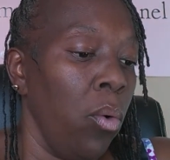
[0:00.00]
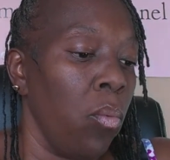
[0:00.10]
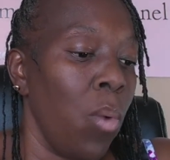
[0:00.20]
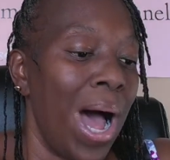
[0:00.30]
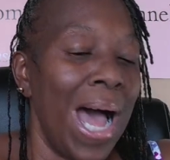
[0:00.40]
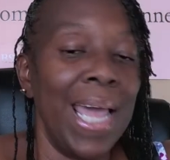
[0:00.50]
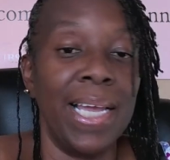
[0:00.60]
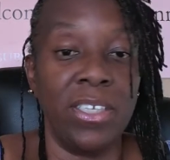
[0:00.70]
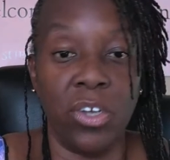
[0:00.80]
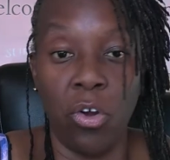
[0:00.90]
Why
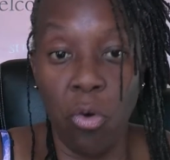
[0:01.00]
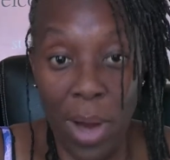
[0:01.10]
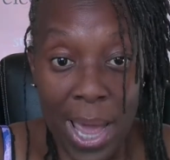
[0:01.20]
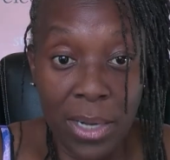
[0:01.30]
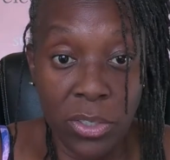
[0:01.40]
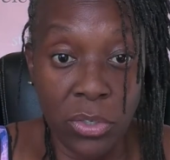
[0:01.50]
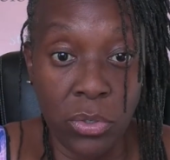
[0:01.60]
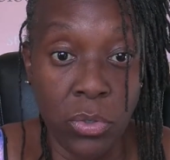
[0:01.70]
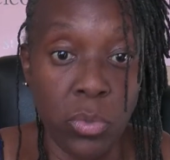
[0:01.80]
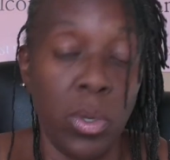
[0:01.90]
is
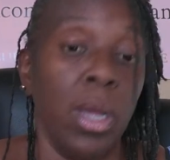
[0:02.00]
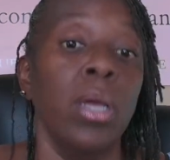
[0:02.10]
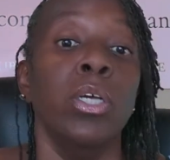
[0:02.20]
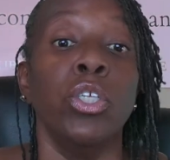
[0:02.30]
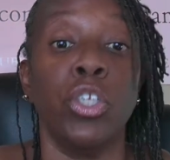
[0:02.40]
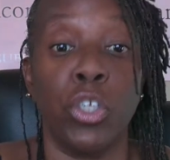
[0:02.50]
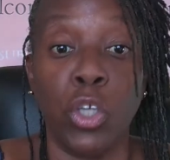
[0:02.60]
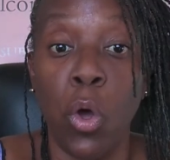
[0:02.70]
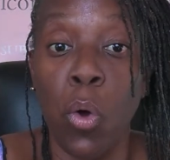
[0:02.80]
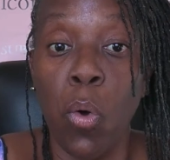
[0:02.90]
gratitude
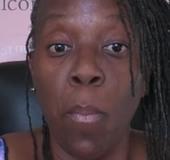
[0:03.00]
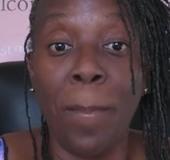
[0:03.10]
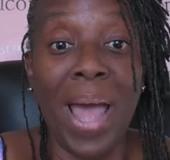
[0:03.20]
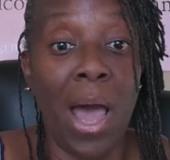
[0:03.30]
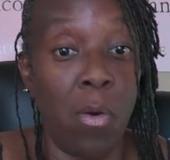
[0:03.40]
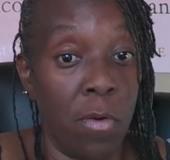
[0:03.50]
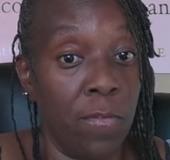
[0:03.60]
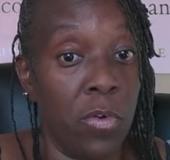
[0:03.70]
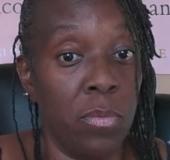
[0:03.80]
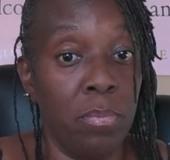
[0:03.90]
so powerful?